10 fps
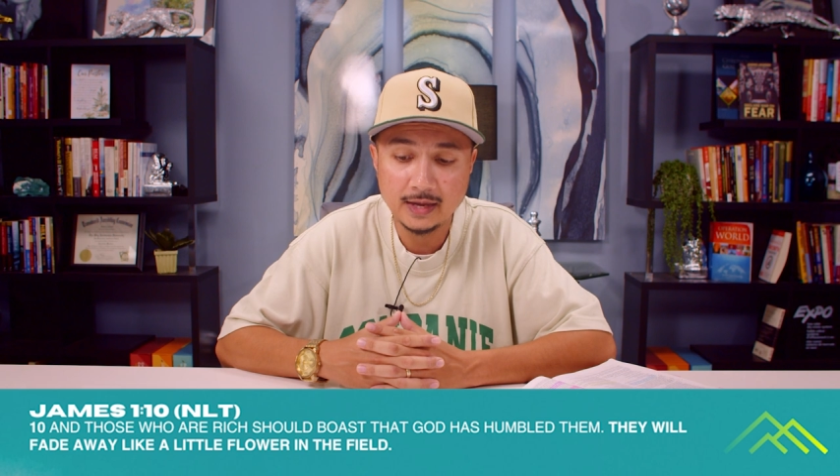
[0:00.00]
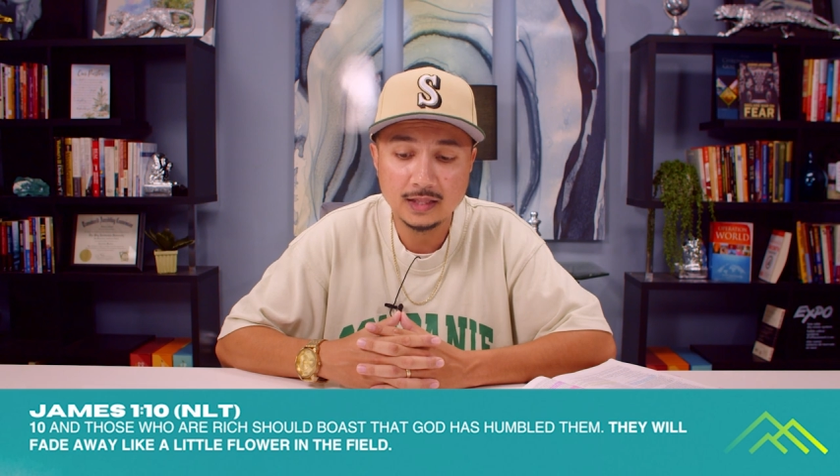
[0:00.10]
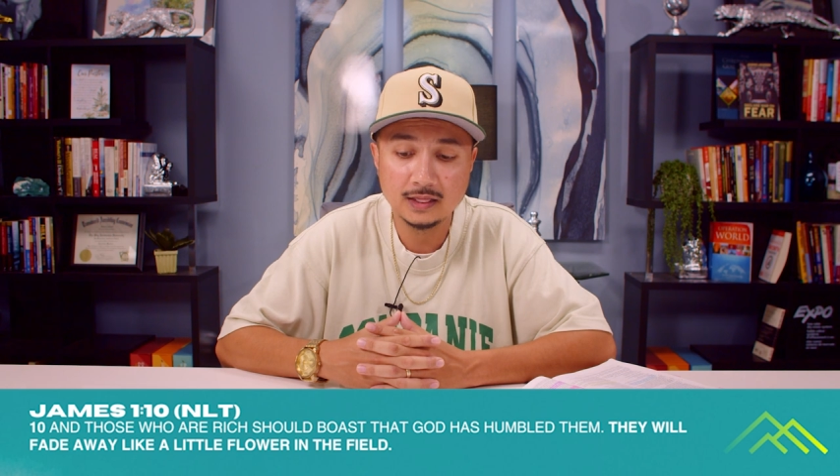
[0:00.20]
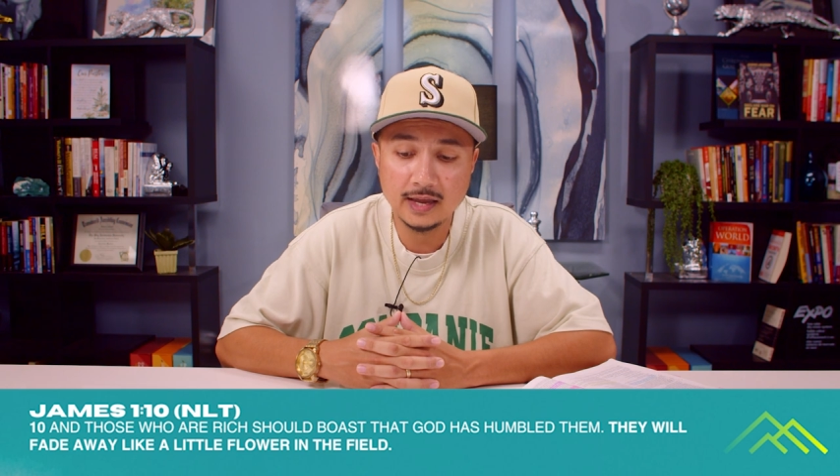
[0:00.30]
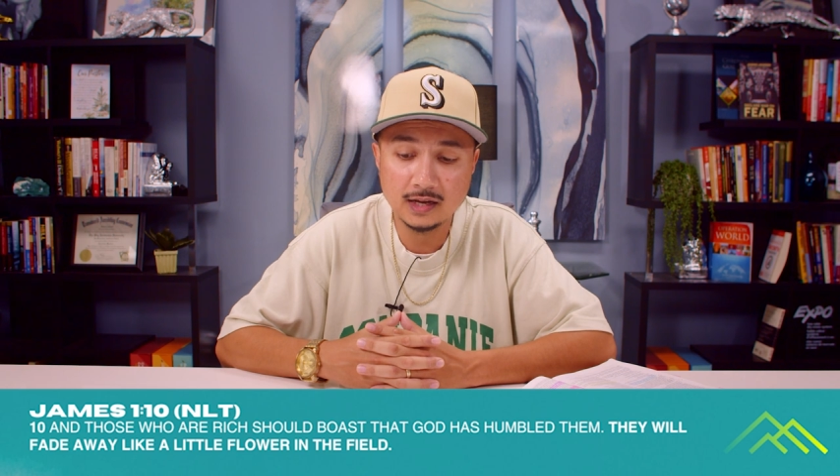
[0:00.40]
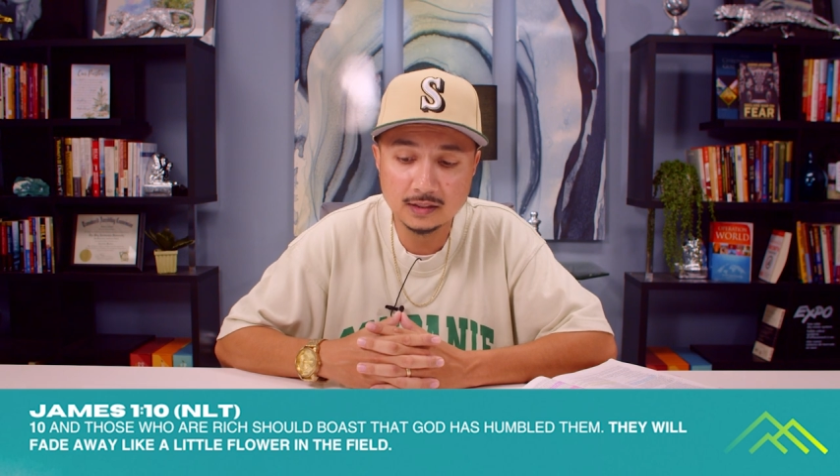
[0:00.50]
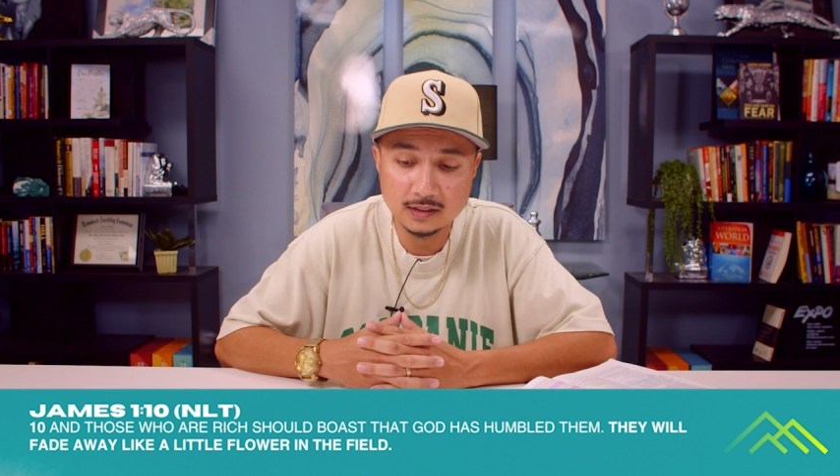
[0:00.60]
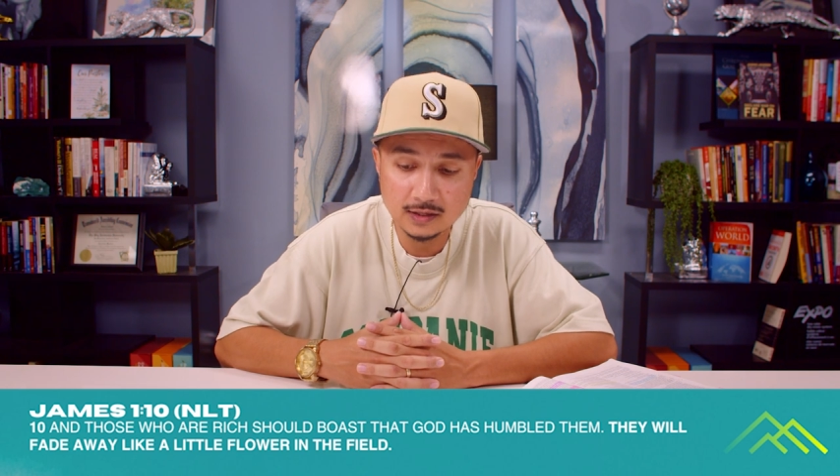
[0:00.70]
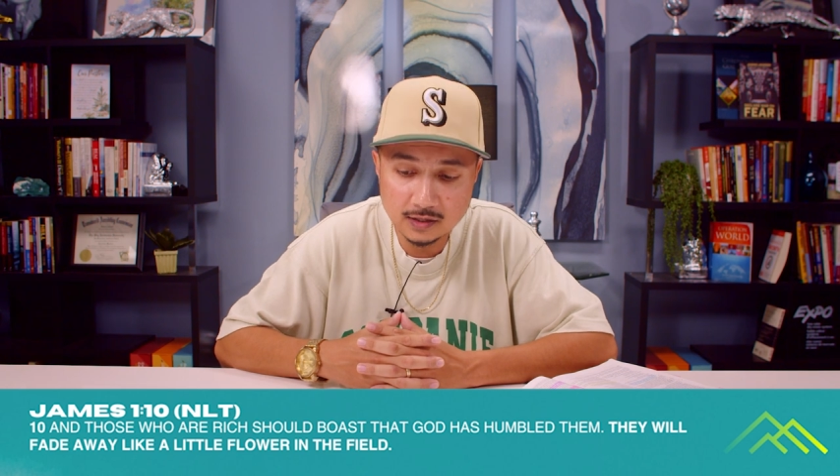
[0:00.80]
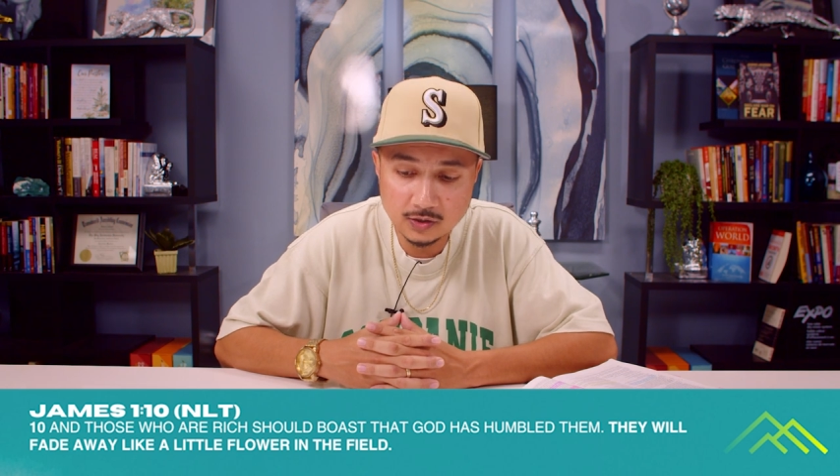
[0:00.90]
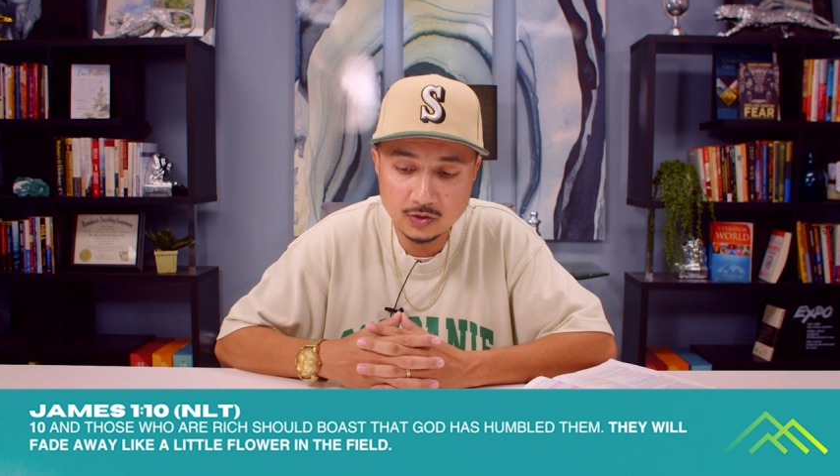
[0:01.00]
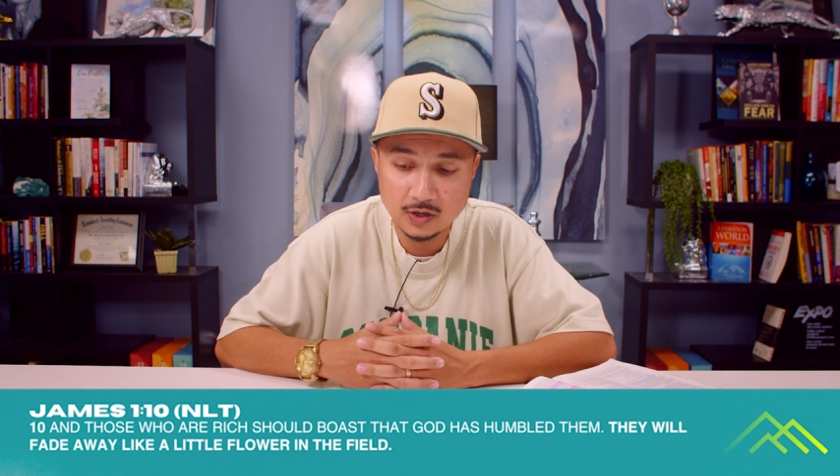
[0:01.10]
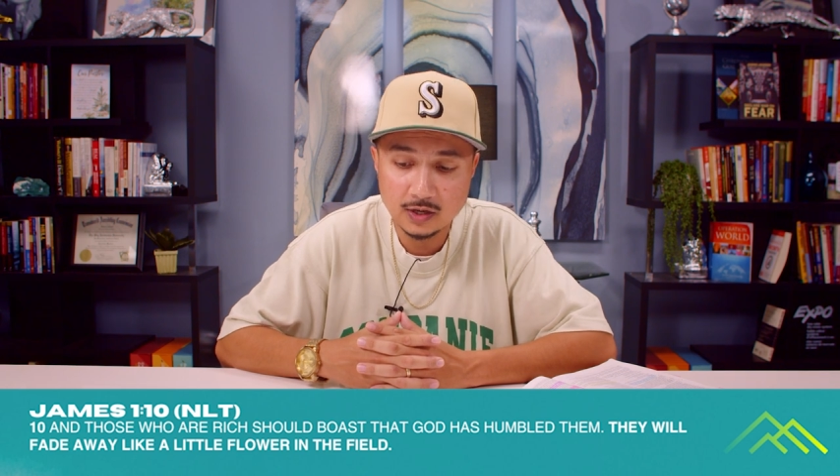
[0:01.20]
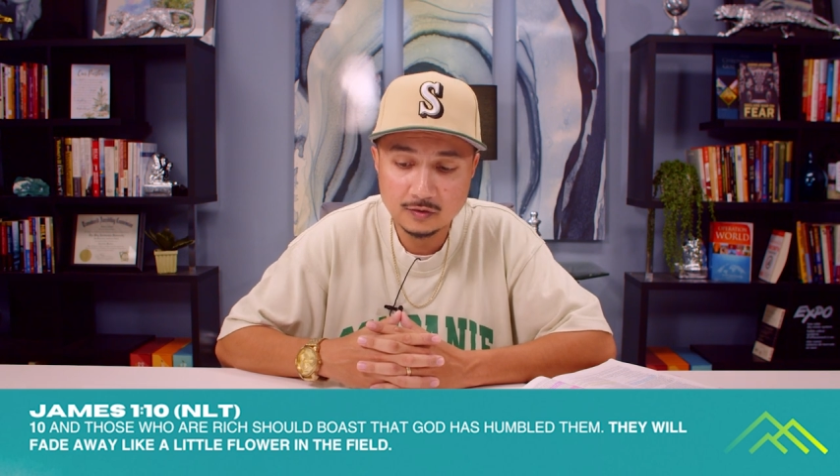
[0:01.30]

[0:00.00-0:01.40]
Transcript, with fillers: like a little